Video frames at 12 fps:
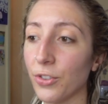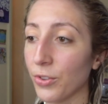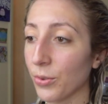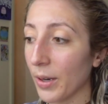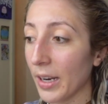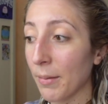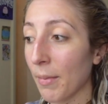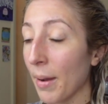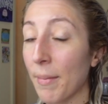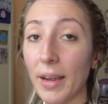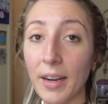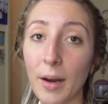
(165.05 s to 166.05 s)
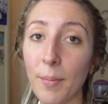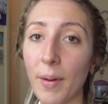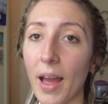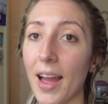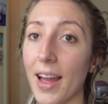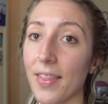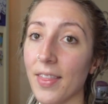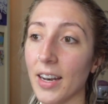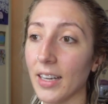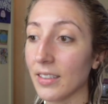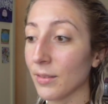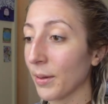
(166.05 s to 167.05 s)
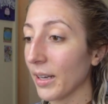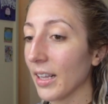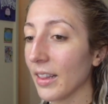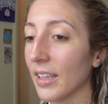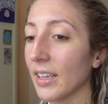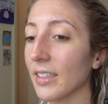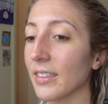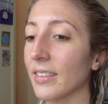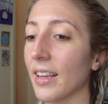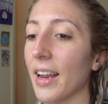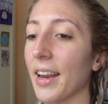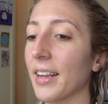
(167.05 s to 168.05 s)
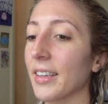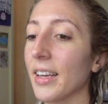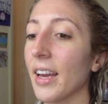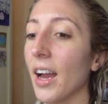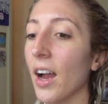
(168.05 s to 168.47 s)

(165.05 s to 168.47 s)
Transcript: doing my makeup and then explaining things, and